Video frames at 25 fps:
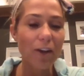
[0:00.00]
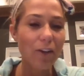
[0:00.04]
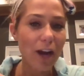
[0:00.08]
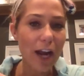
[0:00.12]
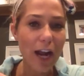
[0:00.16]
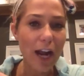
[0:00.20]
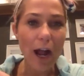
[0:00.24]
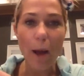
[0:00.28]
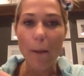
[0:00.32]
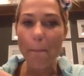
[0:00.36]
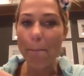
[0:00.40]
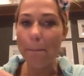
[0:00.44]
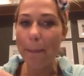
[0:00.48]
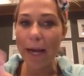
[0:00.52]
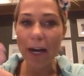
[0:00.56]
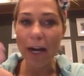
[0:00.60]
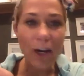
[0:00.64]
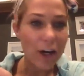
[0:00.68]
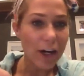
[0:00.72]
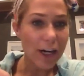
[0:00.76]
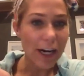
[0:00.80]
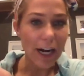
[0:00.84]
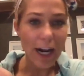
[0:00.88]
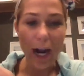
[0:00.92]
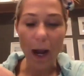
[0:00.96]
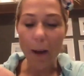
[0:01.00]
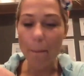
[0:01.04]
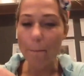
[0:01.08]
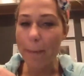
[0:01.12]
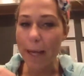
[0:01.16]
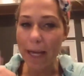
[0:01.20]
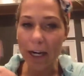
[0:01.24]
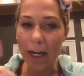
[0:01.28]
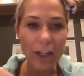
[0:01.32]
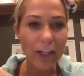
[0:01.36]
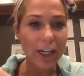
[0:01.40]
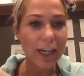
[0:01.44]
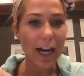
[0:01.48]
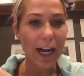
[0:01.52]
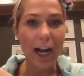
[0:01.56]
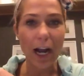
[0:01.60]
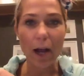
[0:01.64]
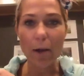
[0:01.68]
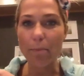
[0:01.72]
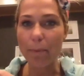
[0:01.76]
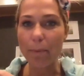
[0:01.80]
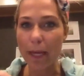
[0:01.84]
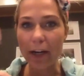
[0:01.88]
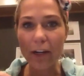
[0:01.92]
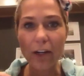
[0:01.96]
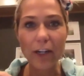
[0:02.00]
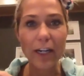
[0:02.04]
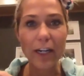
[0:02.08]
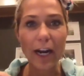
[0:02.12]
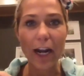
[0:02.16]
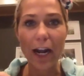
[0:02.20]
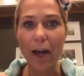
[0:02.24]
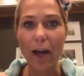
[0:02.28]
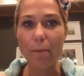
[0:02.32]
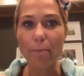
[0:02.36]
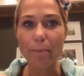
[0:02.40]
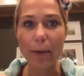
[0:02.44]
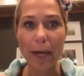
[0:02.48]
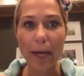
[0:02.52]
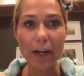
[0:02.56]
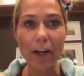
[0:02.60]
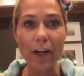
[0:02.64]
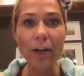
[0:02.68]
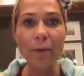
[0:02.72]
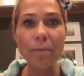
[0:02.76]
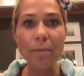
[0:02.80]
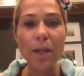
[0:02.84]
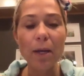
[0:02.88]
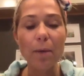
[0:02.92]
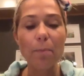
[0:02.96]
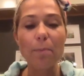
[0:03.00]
I got better and I got better and I got better and I got better,